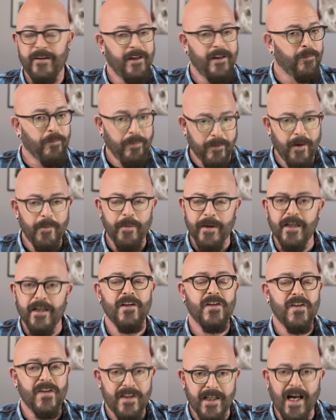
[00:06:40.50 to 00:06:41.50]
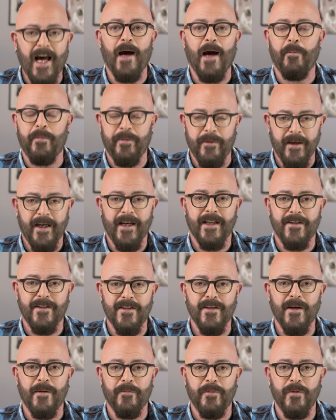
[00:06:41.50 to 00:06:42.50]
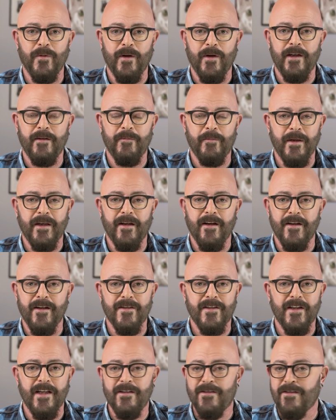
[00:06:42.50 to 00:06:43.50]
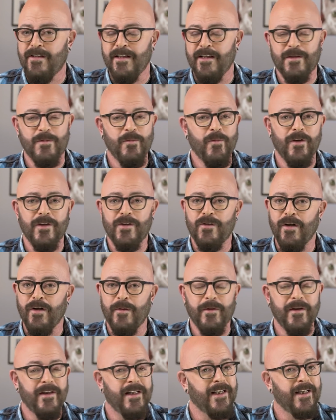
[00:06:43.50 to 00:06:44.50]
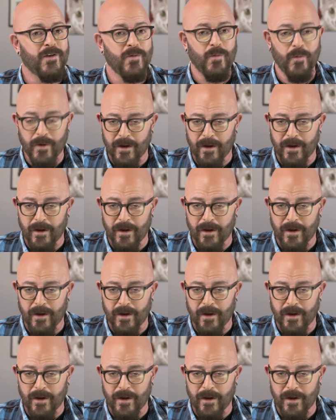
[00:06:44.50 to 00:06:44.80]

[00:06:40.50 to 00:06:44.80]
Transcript: they're probably going to stop at some point because it's just more trouble than it's